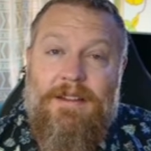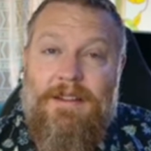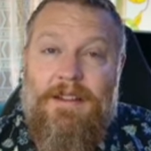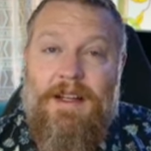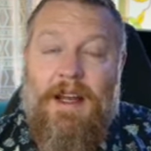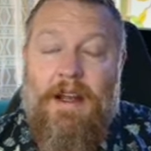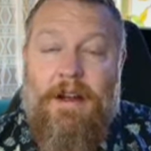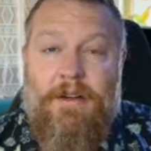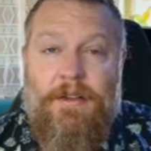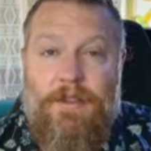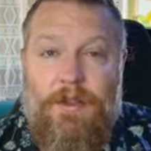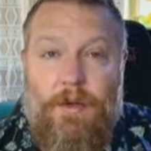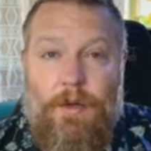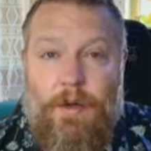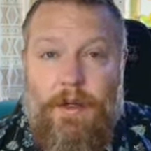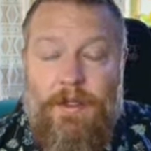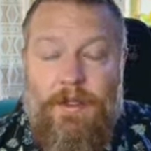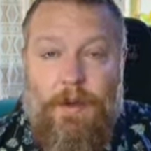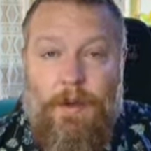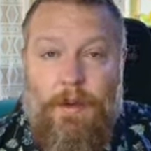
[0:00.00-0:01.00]
entire
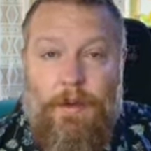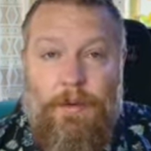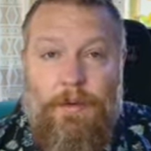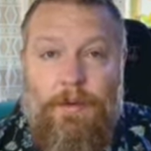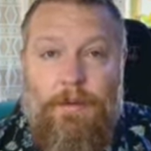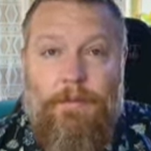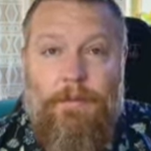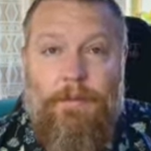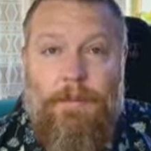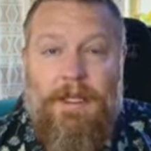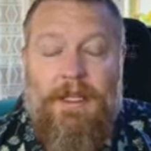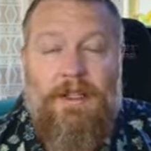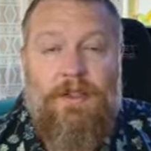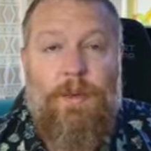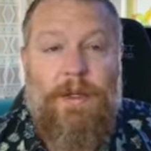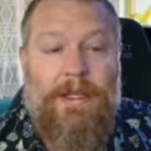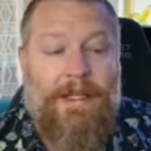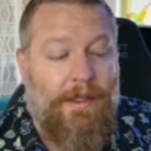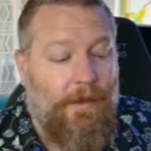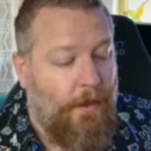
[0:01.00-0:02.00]
story told, because
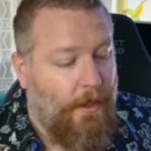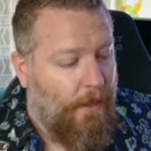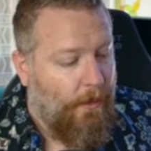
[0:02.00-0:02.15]
we